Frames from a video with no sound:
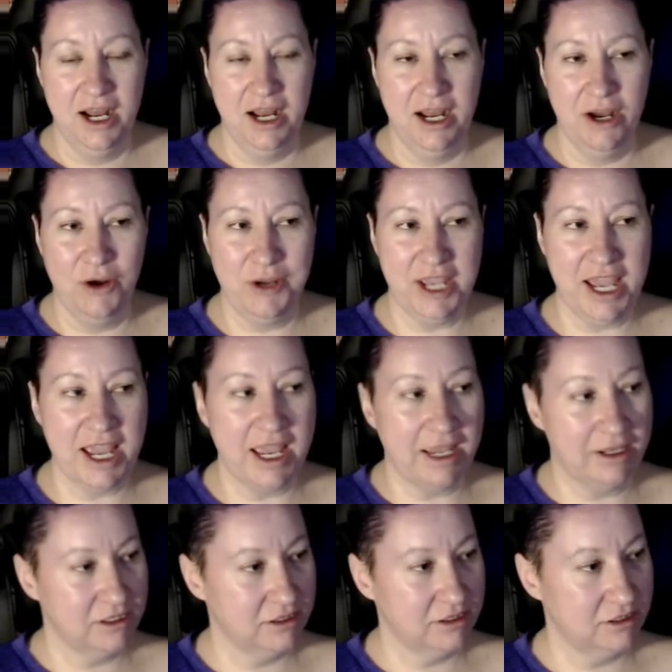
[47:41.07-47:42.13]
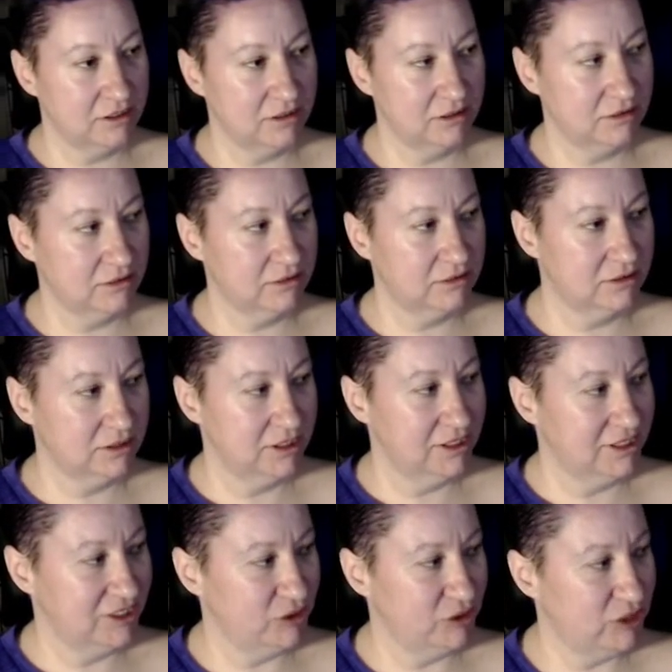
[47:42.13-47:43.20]
Okay.
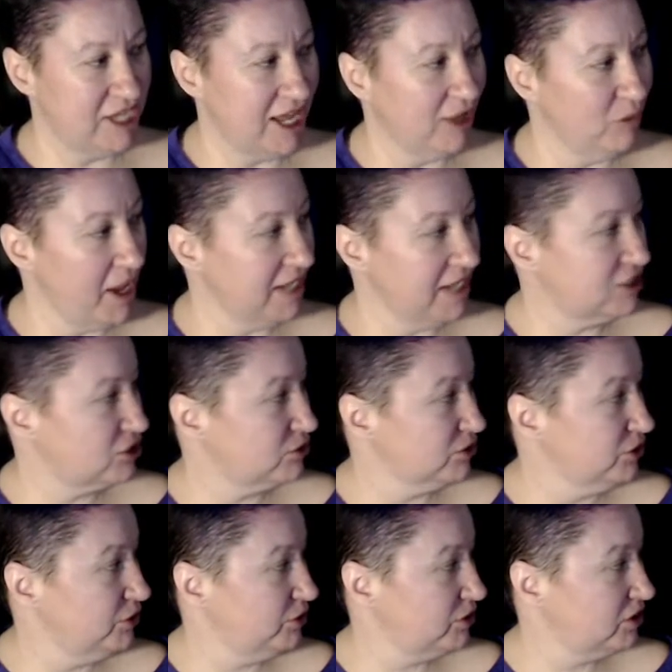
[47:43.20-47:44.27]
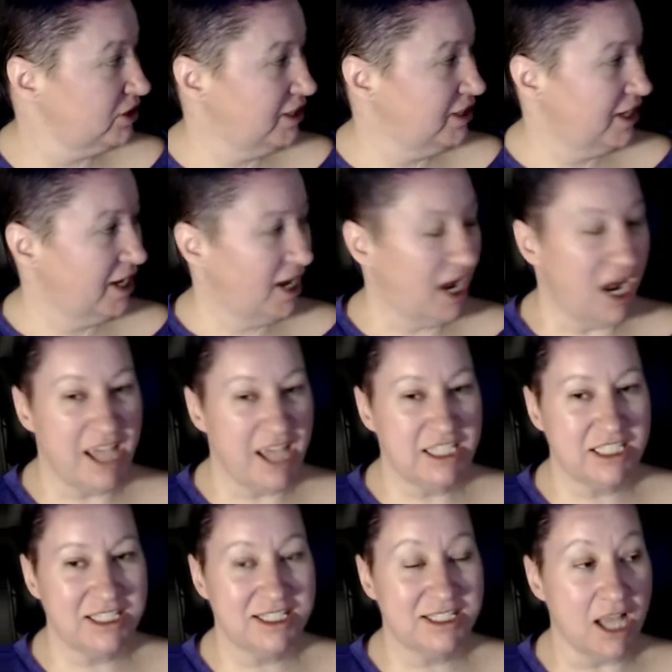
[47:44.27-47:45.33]
To tell my truth, I
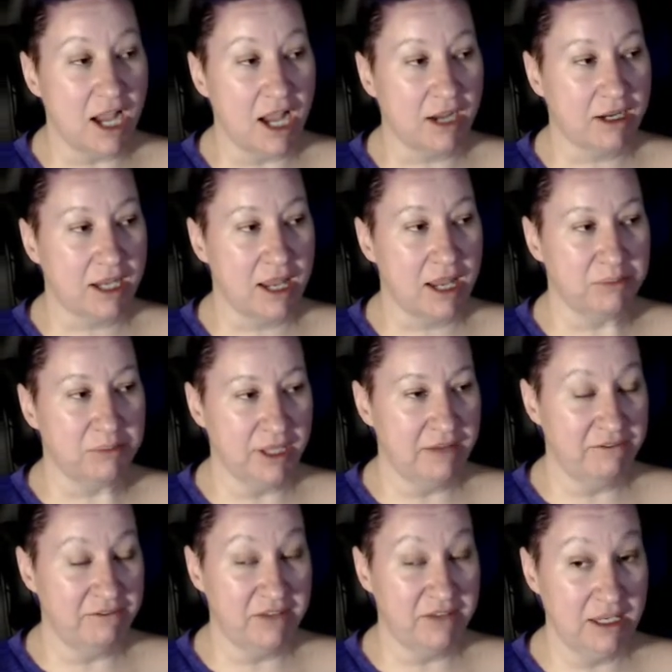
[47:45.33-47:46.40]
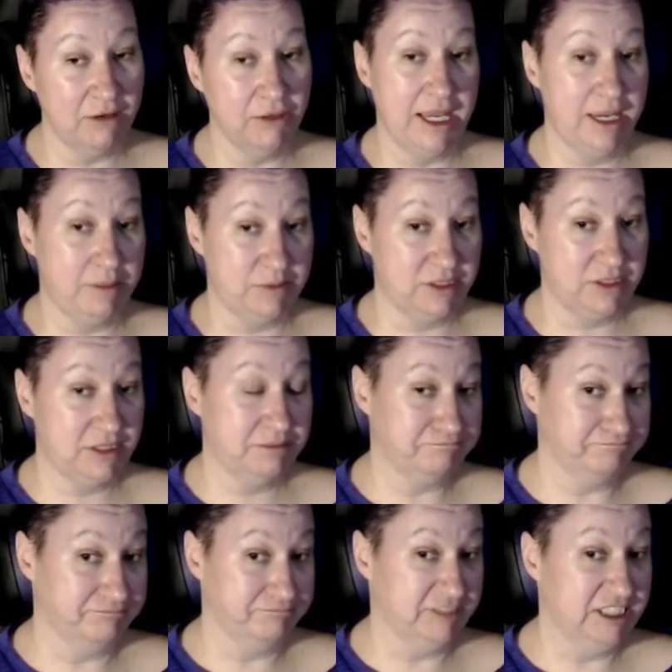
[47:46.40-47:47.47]
suck at playing video games.
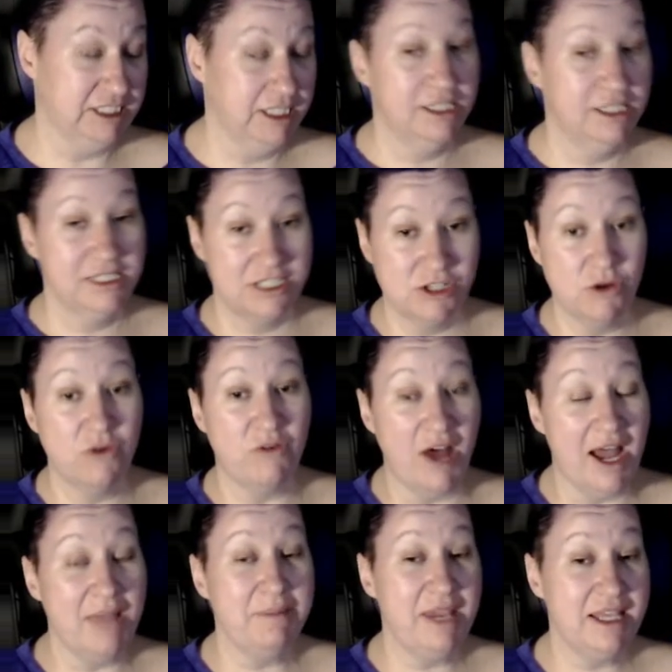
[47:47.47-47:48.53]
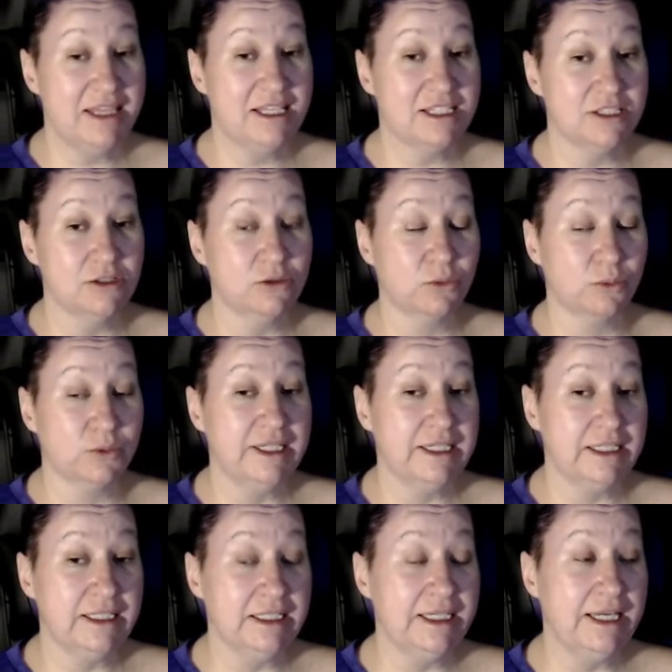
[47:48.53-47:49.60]
So if I make this look
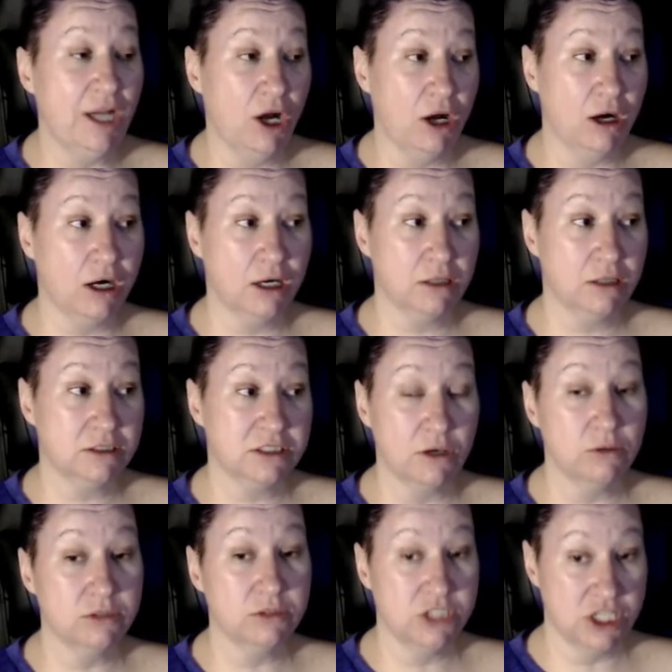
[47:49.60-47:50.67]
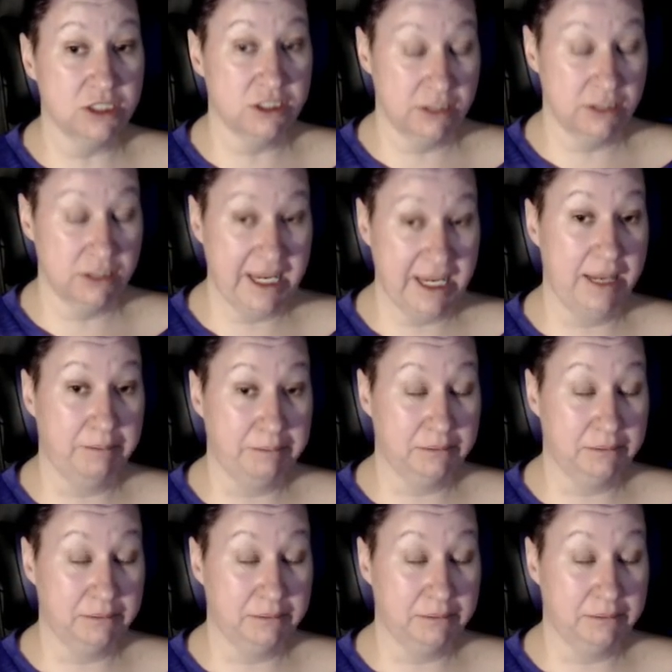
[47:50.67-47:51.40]
really hard, don't judge the game.